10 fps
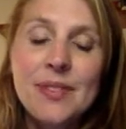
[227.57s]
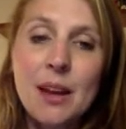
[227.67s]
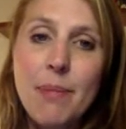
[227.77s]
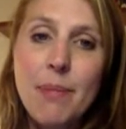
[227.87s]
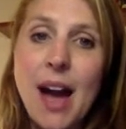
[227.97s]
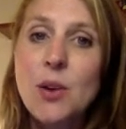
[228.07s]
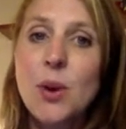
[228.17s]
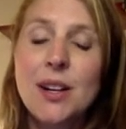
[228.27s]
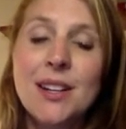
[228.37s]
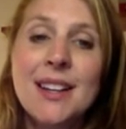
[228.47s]

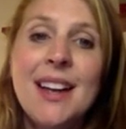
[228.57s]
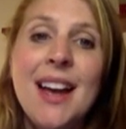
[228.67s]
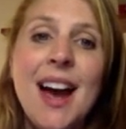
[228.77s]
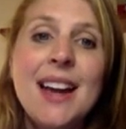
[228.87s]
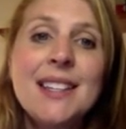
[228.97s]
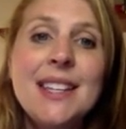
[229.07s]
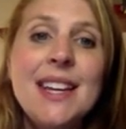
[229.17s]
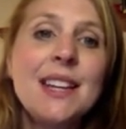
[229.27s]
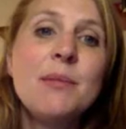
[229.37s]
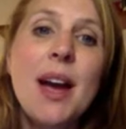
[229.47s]
Backward, I
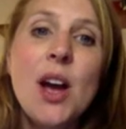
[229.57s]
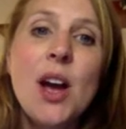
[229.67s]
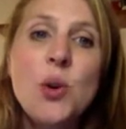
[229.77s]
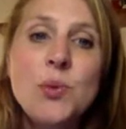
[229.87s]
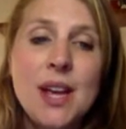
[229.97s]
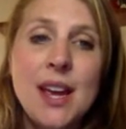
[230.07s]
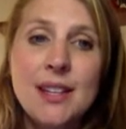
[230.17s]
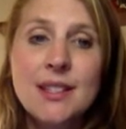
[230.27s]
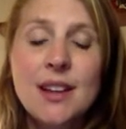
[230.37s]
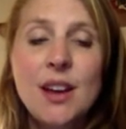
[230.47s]
see in my own
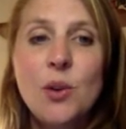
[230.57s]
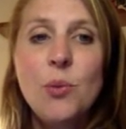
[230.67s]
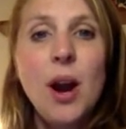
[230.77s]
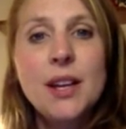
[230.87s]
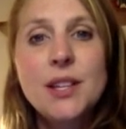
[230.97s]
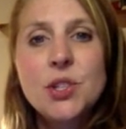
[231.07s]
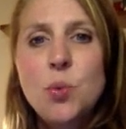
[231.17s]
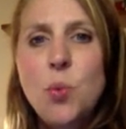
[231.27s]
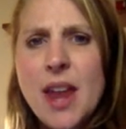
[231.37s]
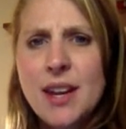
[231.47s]
days, where I
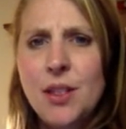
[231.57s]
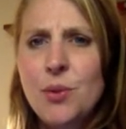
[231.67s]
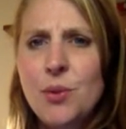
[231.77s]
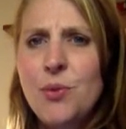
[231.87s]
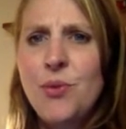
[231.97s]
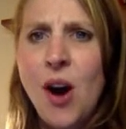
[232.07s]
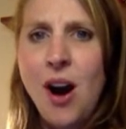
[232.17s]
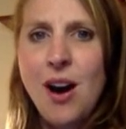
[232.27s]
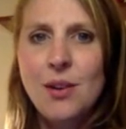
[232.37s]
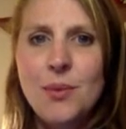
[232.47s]
sweated through
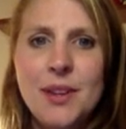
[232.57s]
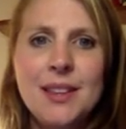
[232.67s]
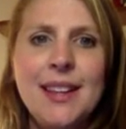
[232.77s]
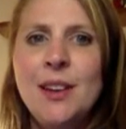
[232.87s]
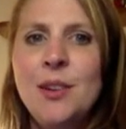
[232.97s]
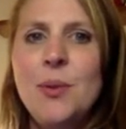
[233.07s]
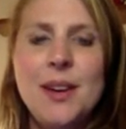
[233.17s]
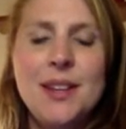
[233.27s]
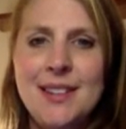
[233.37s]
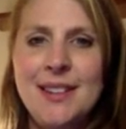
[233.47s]
fog with
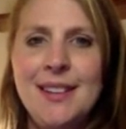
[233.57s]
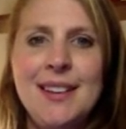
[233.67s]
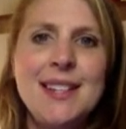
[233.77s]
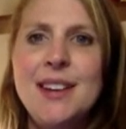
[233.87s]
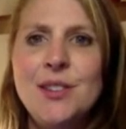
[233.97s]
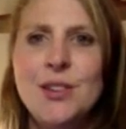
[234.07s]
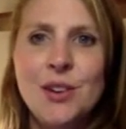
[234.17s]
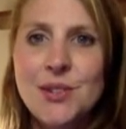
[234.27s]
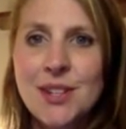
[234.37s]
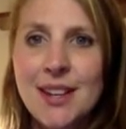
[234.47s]
linguists and
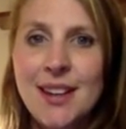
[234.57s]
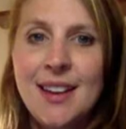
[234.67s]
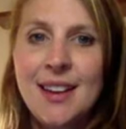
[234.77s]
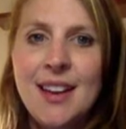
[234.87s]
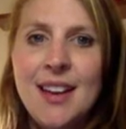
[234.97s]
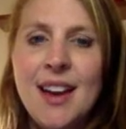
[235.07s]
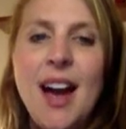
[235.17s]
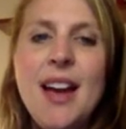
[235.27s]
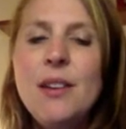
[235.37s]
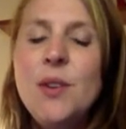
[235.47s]
contenders. I
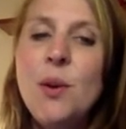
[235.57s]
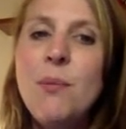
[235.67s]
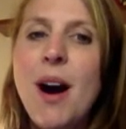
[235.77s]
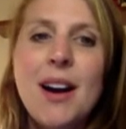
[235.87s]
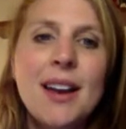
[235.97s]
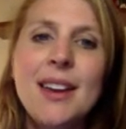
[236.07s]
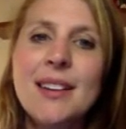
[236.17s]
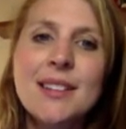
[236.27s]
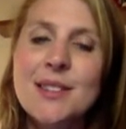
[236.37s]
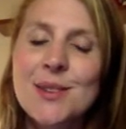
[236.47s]
have no
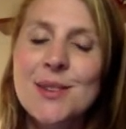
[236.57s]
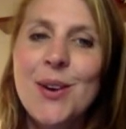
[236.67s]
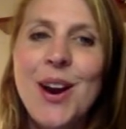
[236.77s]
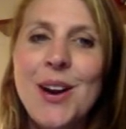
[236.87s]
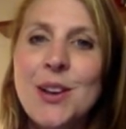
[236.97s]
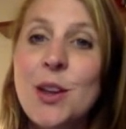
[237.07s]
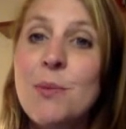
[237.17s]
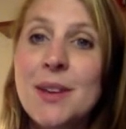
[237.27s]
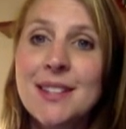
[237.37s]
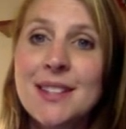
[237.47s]
mockings or
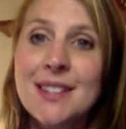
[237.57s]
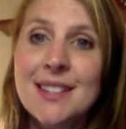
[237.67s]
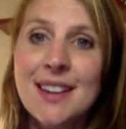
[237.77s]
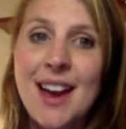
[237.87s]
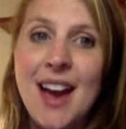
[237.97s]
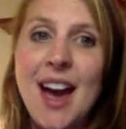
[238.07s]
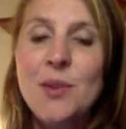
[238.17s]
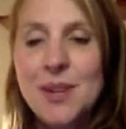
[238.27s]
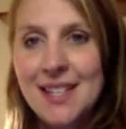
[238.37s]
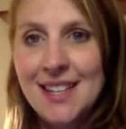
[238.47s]
arguments. I
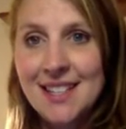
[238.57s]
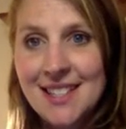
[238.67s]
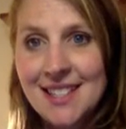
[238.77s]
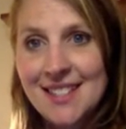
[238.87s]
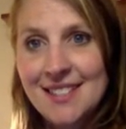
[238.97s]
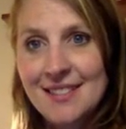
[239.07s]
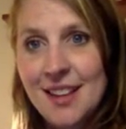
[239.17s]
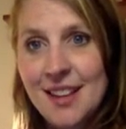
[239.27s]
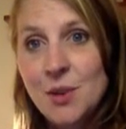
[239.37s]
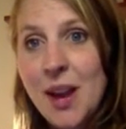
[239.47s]
witness
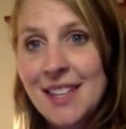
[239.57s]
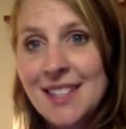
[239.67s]
and wait.